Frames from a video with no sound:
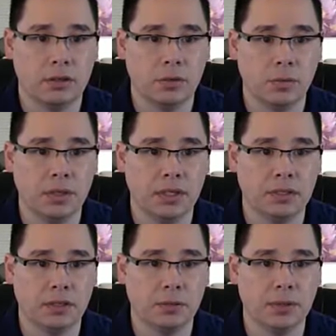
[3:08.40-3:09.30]
we can
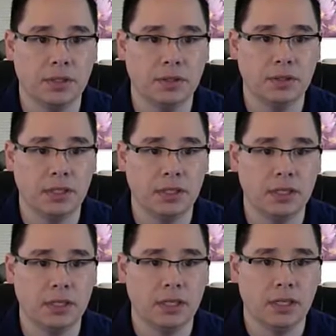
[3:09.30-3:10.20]
start reducing it.
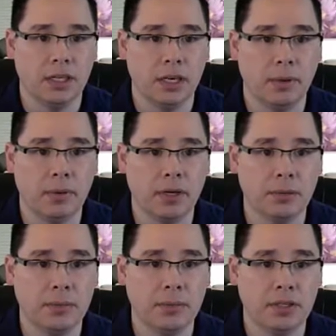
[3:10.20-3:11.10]
And my
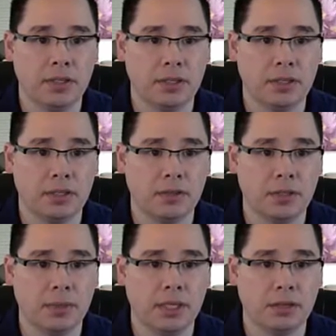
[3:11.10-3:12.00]
recommendation is going
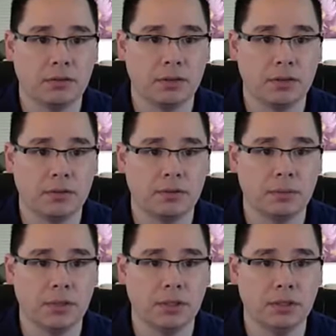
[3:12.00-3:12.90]
to be anywhere
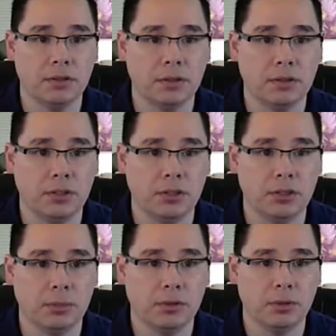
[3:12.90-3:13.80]
from 2 to
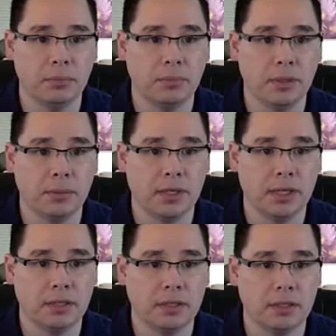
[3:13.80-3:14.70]
2.5 big
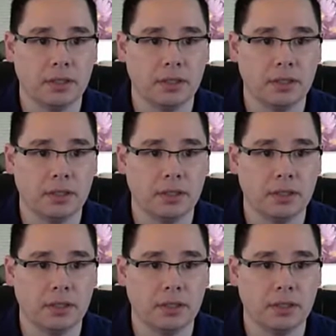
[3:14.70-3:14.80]
blinds.